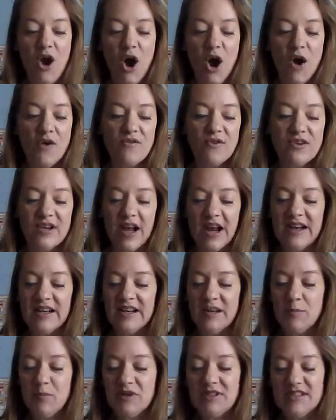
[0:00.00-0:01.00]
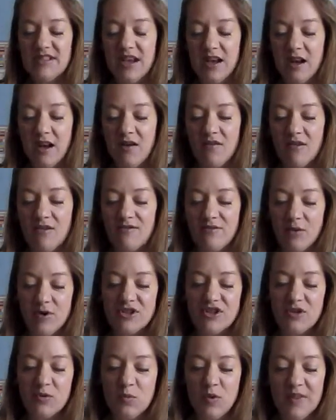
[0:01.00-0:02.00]
Over 90% of the
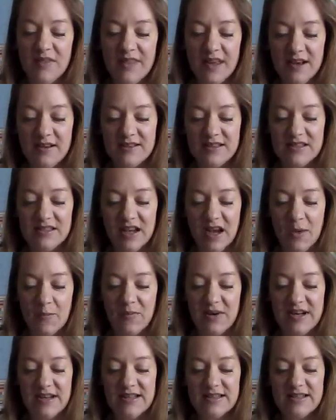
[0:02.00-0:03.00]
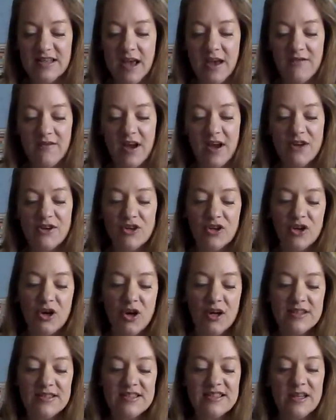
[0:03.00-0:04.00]
Fortune 1000 companies have
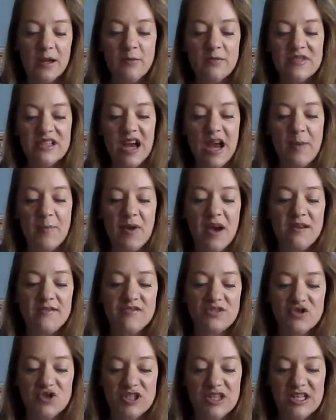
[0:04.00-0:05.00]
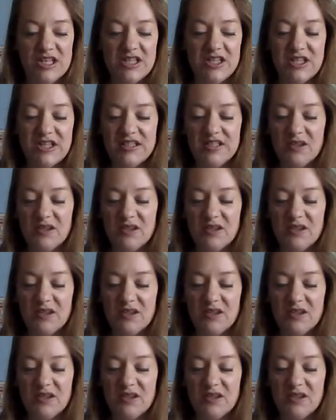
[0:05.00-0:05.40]
undergone some type of strategic